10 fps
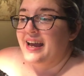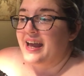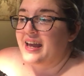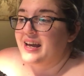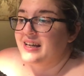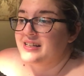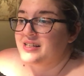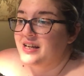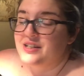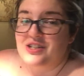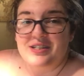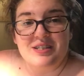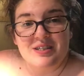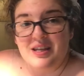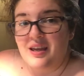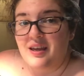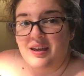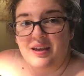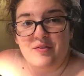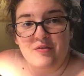and it just,
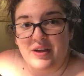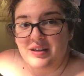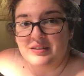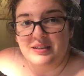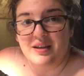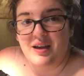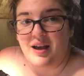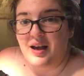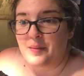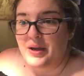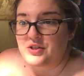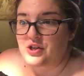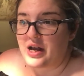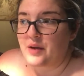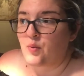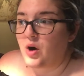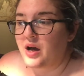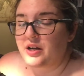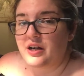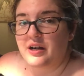it failed. Um, I tried
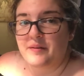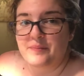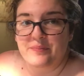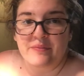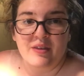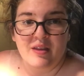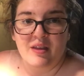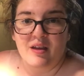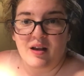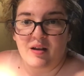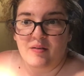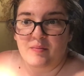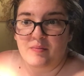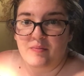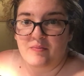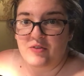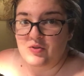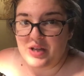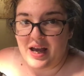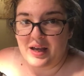water a few
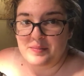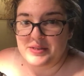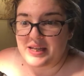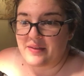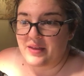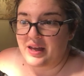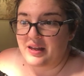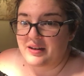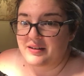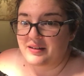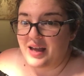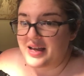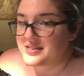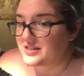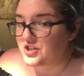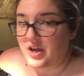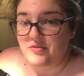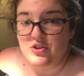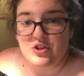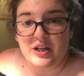times and then last ditch
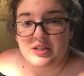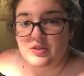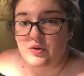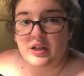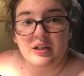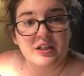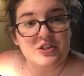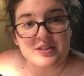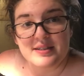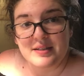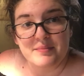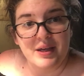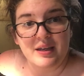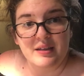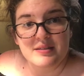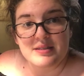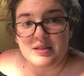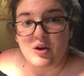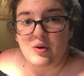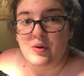effort tried soil and it just didn't make it.
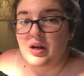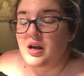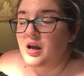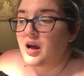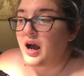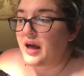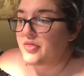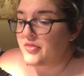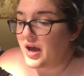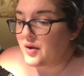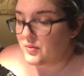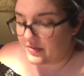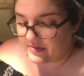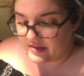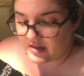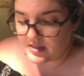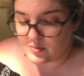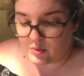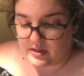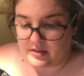So I thought with these
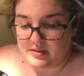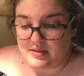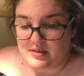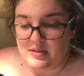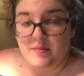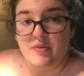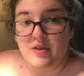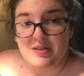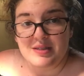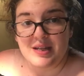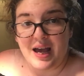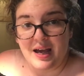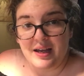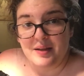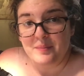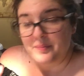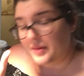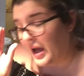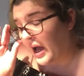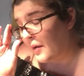ones this time,
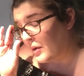I